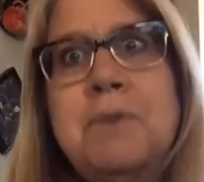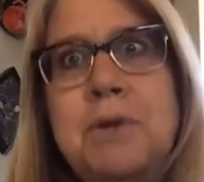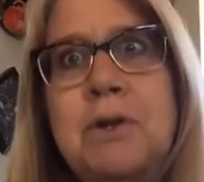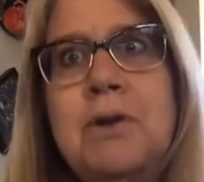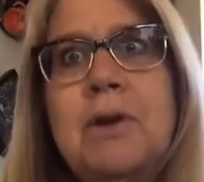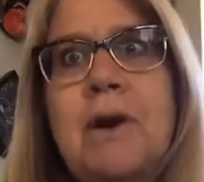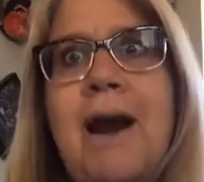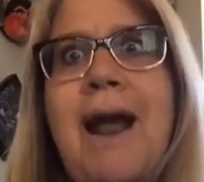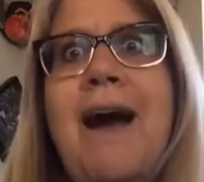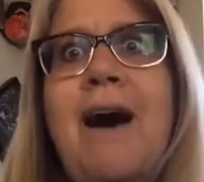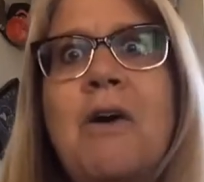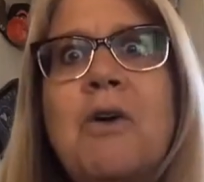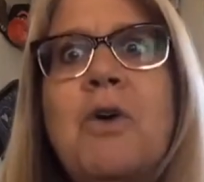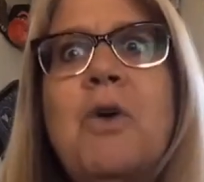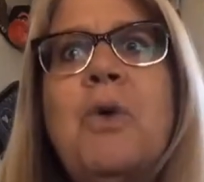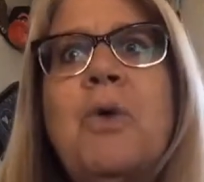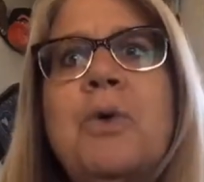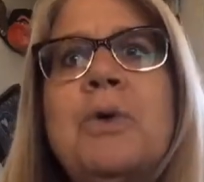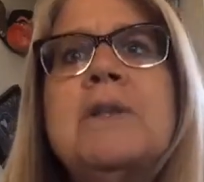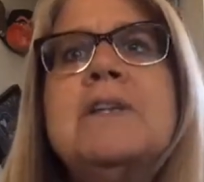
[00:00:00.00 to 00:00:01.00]
How cool
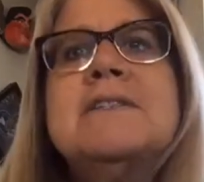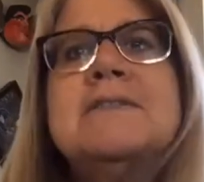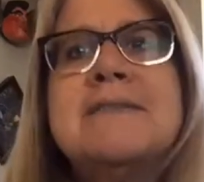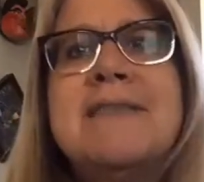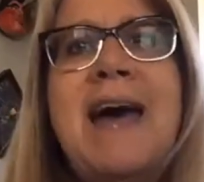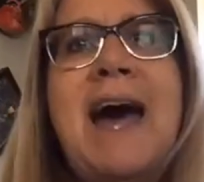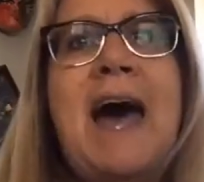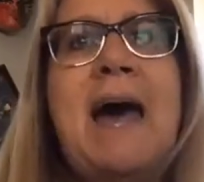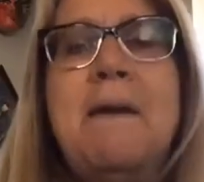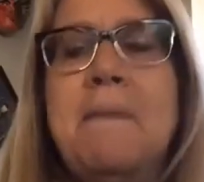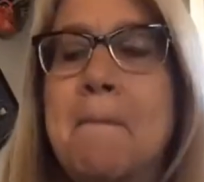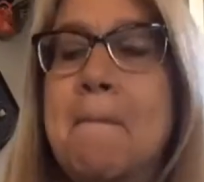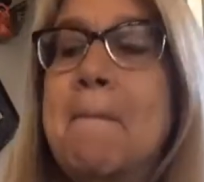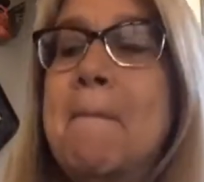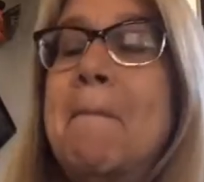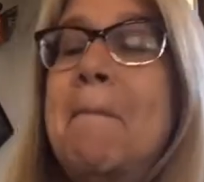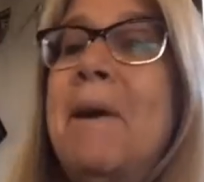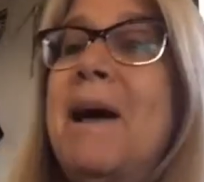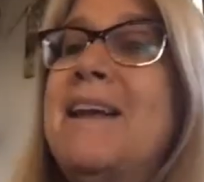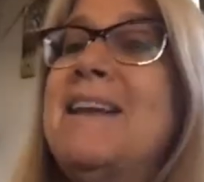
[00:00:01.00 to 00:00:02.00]
is that? But
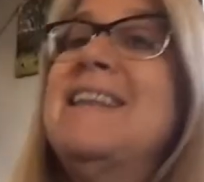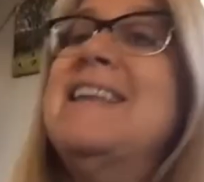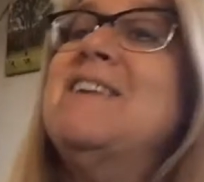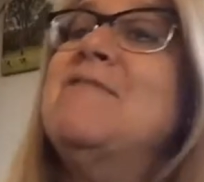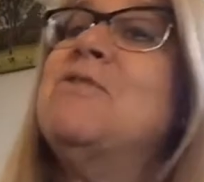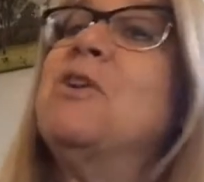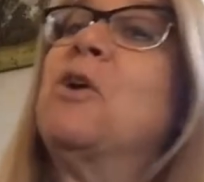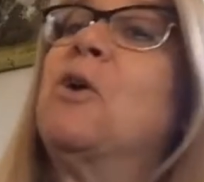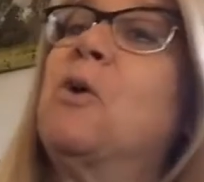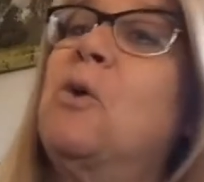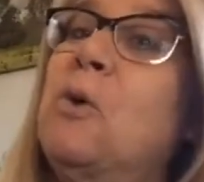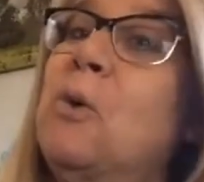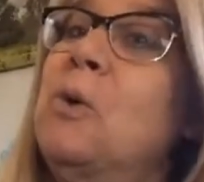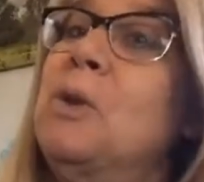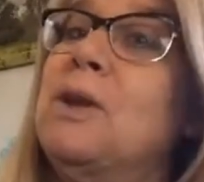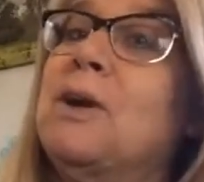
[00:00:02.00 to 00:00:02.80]
even cooler